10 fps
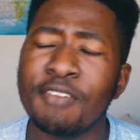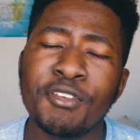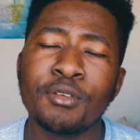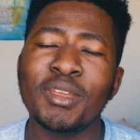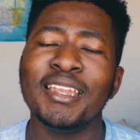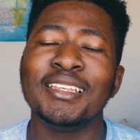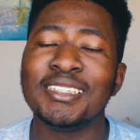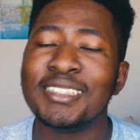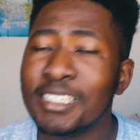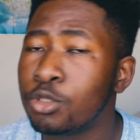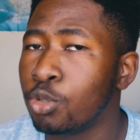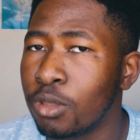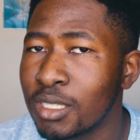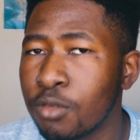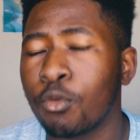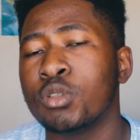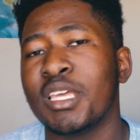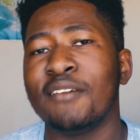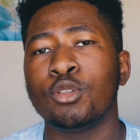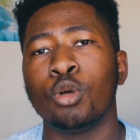If he really did do this, of course, they
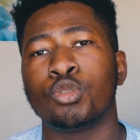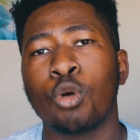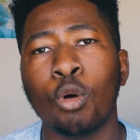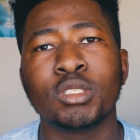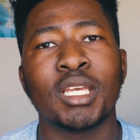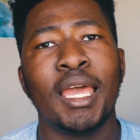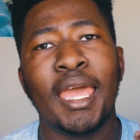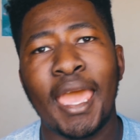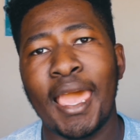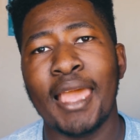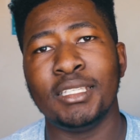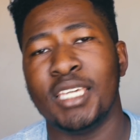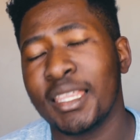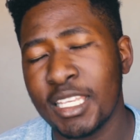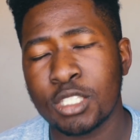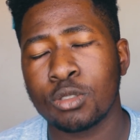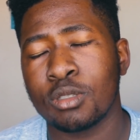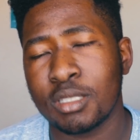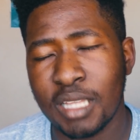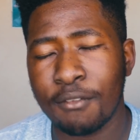have to go to court and check this
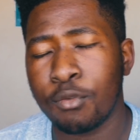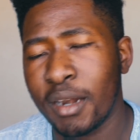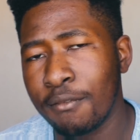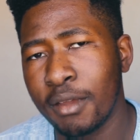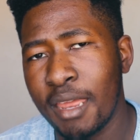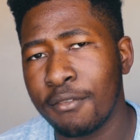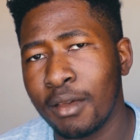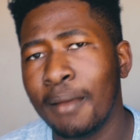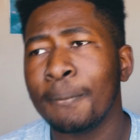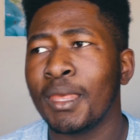stuff, whatever.